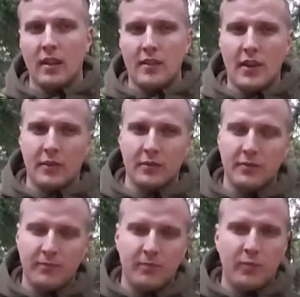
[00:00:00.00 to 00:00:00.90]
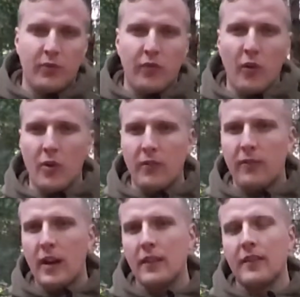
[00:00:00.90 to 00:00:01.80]
around four or
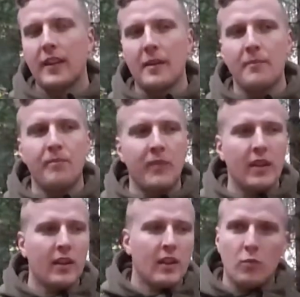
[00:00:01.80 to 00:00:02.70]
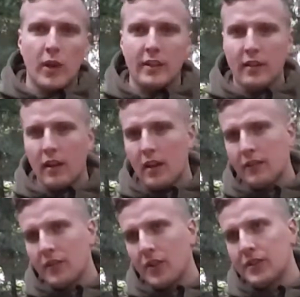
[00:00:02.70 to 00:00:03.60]
five A M We had a lot
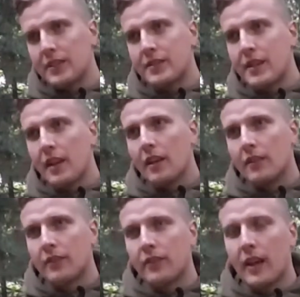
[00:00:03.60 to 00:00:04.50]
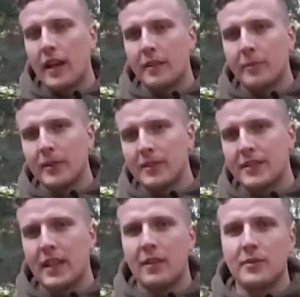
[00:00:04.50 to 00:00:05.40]
of noises, a lot of animal
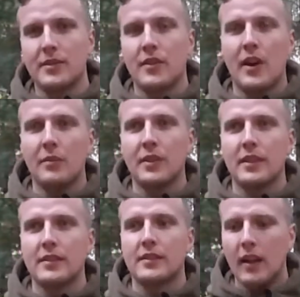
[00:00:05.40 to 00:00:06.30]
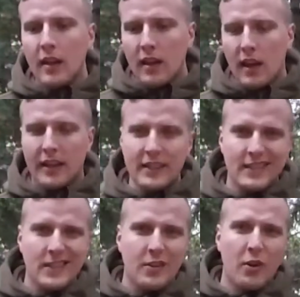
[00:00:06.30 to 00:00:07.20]
sounds around us. I guess
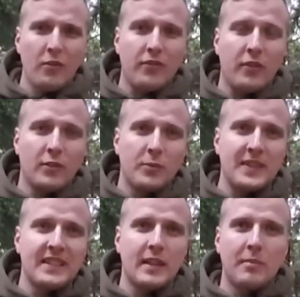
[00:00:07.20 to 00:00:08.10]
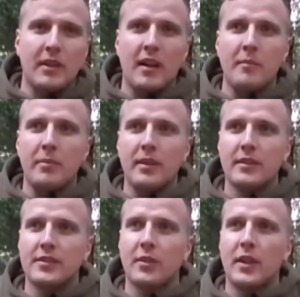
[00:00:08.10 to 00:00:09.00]
it's our own fault. We set up camp
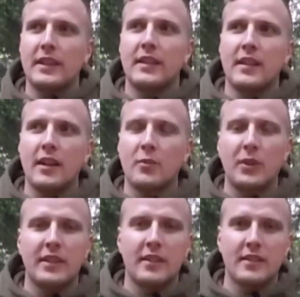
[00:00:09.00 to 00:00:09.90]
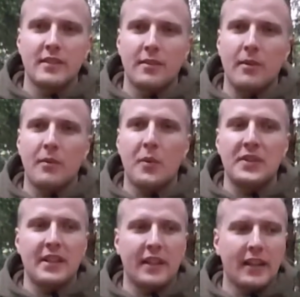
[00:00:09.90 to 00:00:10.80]
so late at night, we didn't see where we were
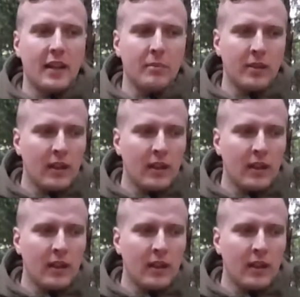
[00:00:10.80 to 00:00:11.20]
setting it up.